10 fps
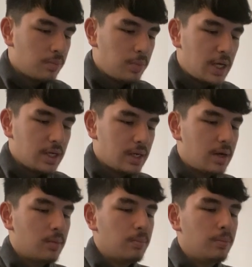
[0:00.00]
panning
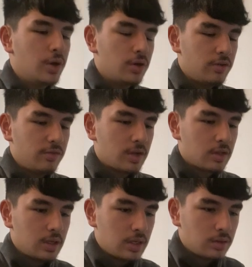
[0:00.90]
out
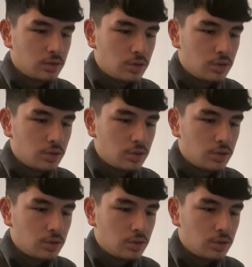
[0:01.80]
perfectly,